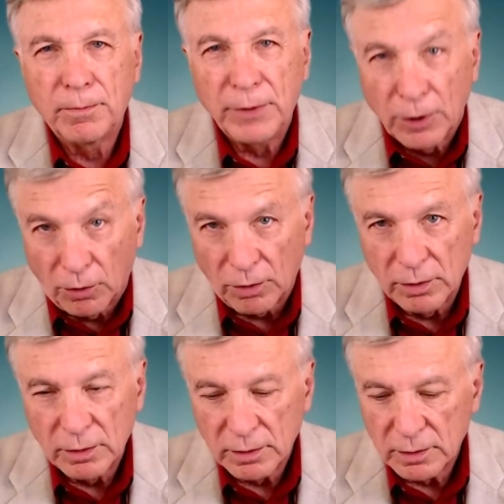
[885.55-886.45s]
bill.
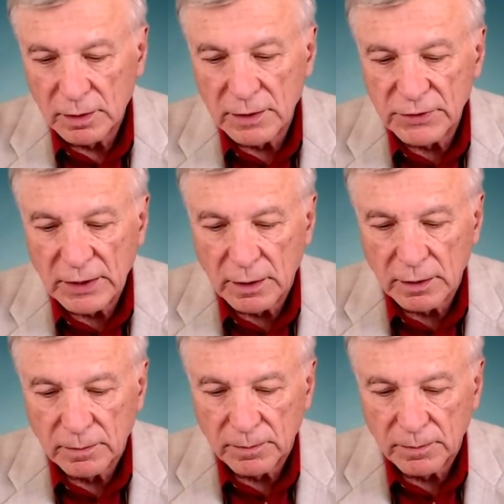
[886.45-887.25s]
I said it.